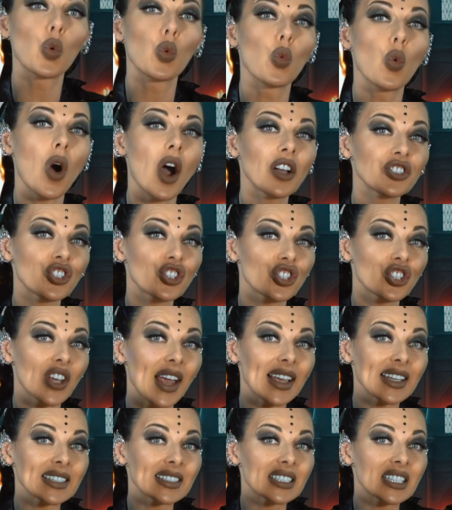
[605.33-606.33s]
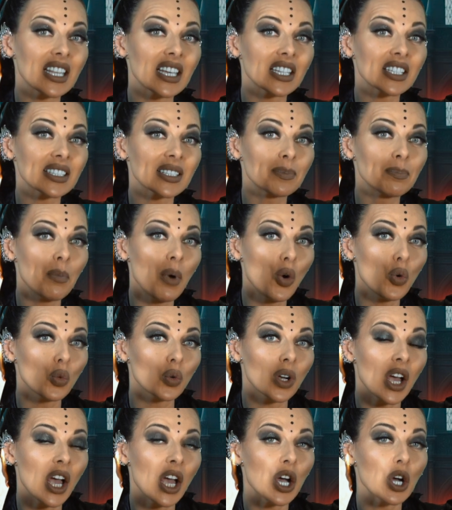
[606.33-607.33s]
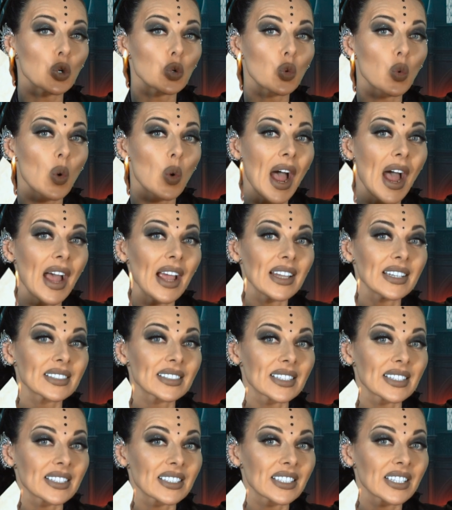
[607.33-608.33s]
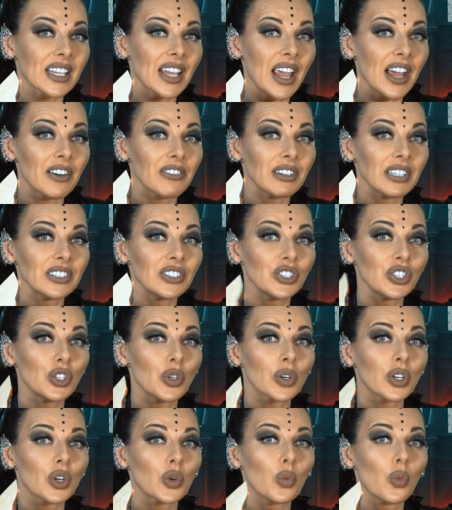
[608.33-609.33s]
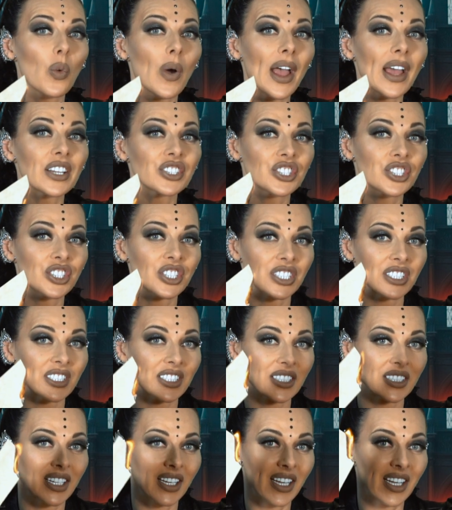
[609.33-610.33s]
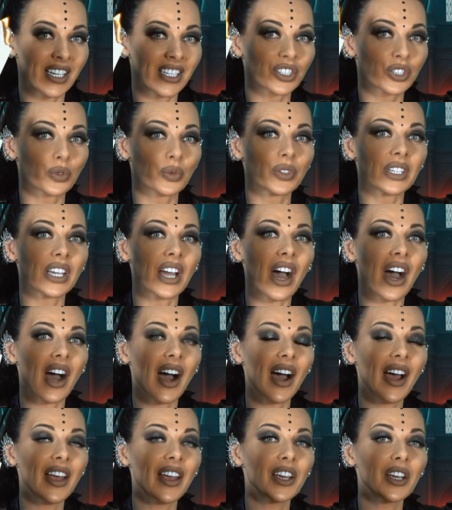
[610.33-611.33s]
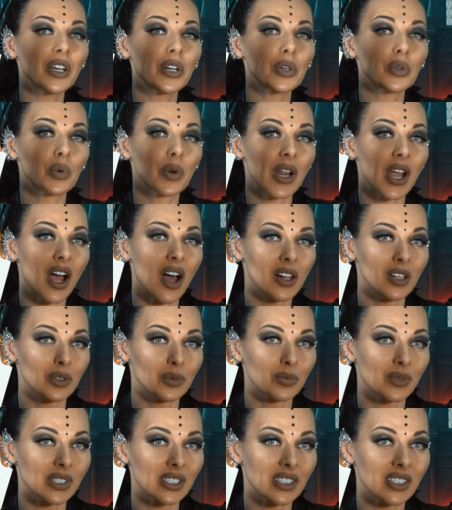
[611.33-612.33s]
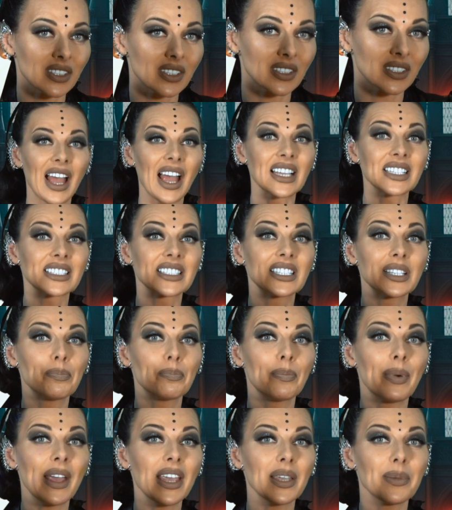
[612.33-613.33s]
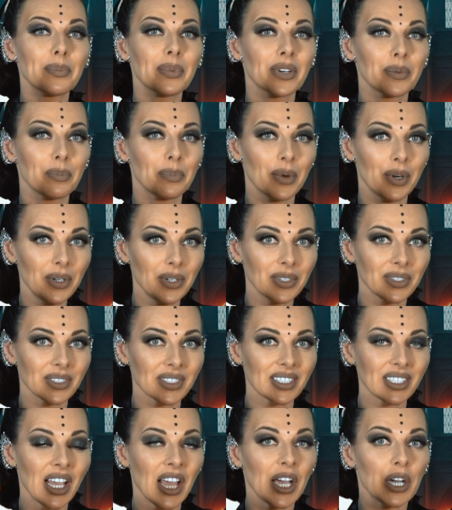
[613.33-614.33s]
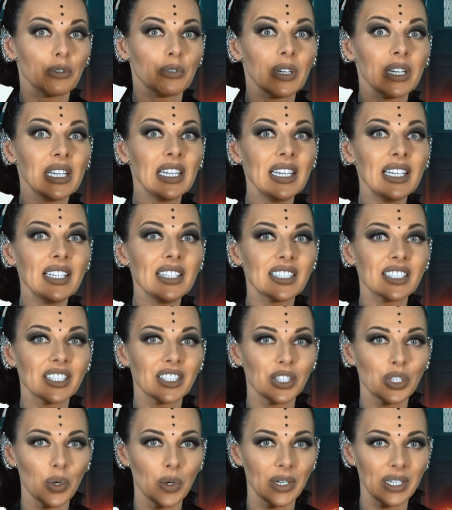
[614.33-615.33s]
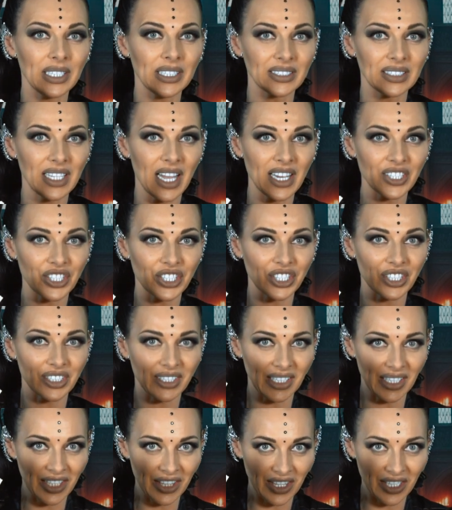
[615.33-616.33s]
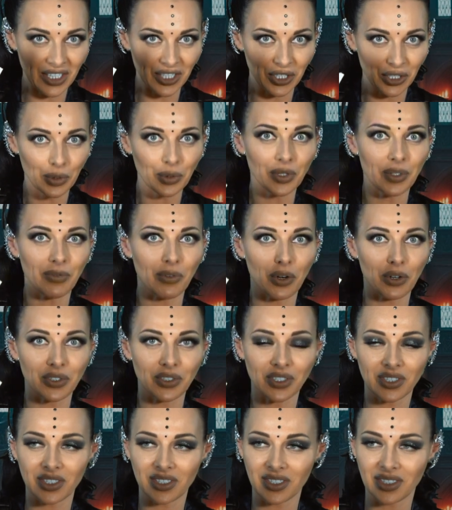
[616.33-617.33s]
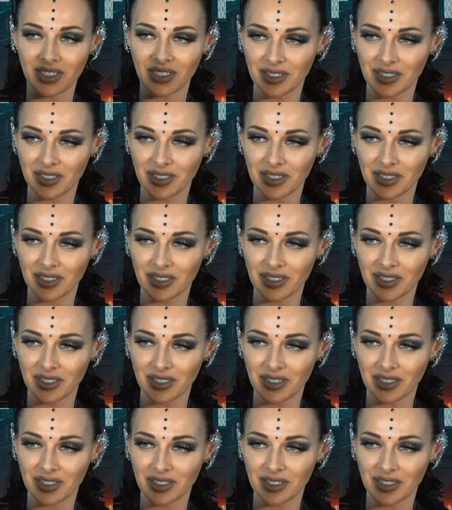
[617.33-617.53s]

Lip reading: Watch as the smoke rises, carrying your question to the higher realms. As the paper burns, release your intention in the universe.